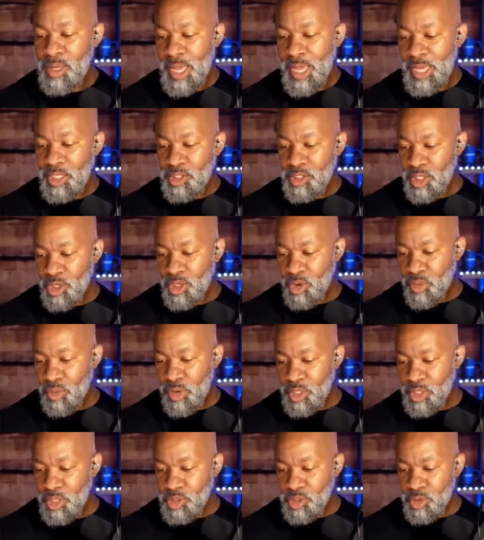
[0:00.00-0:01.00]
I think what
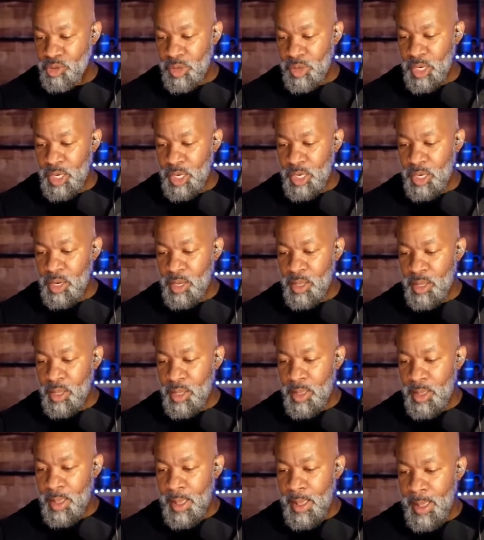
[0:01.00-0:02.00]
David was talking
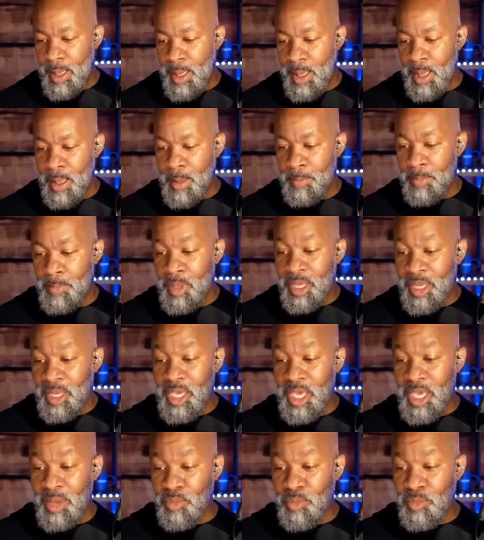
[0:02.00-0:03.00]
about before,
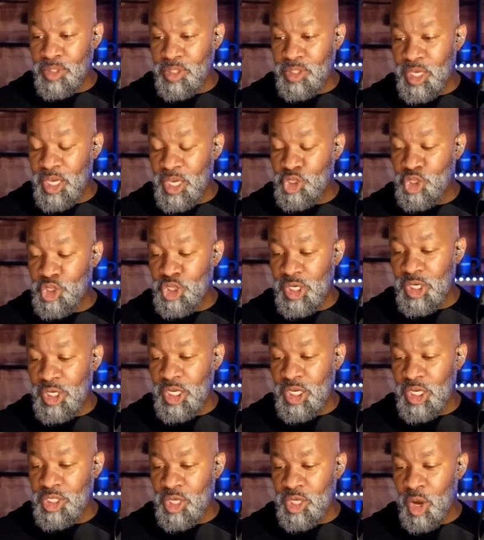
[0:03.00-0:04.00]
Kim.
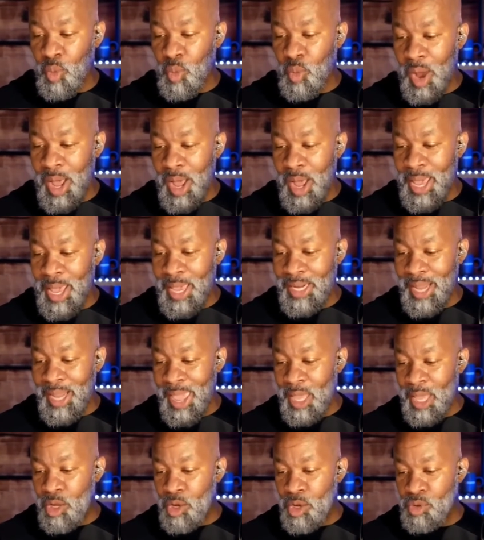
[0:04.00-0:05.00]

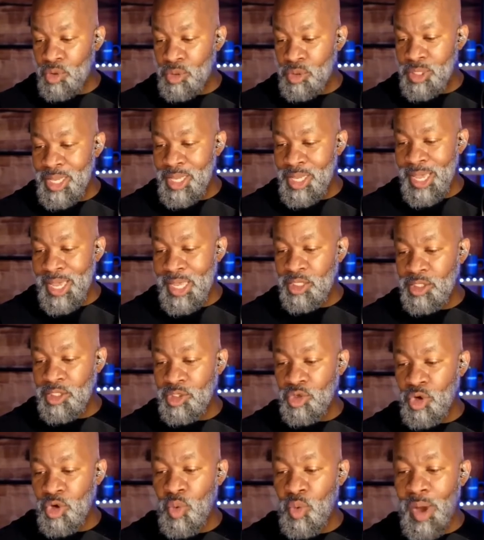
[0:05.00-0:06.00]
Oh, that's
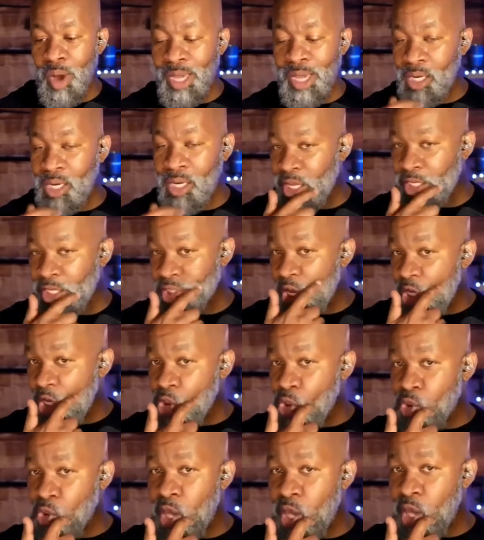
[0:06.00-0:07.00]
interesting.
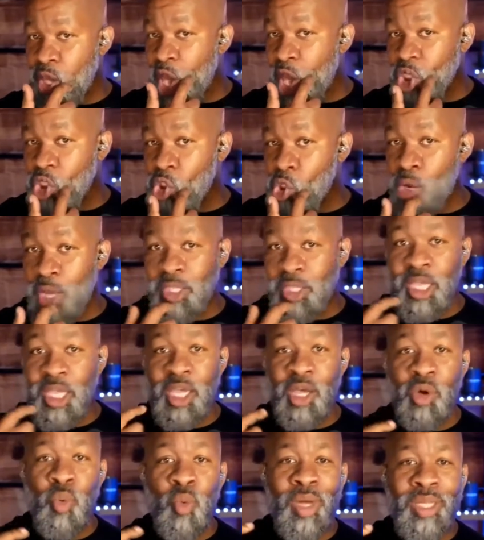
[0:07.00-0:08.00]
I'm looking at how
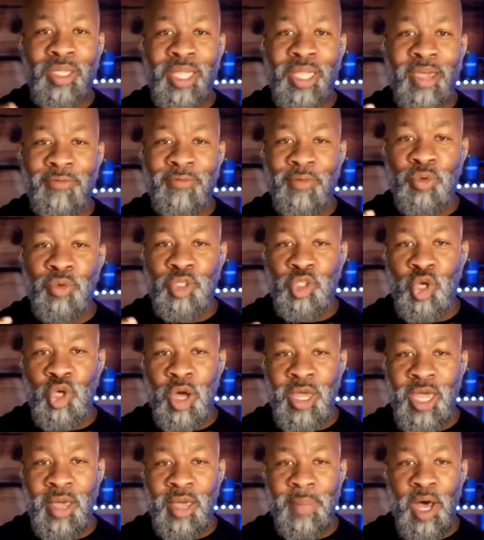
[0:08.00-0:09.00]
your screen is
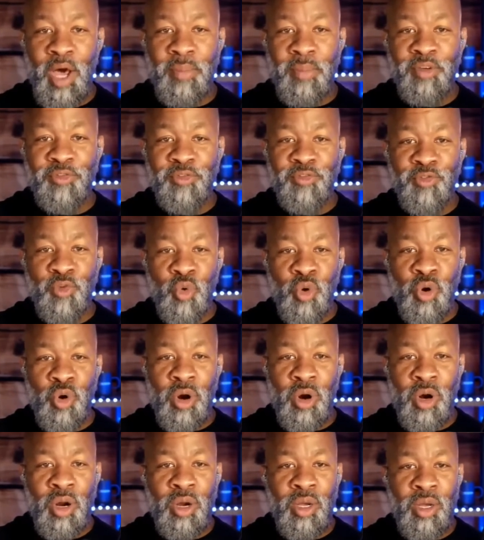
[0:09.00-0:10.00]
kind of crossing over
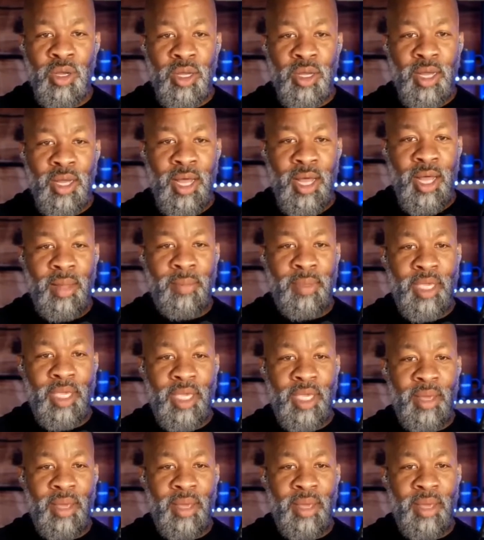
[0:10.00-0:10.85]
into mine. That's pretty cool.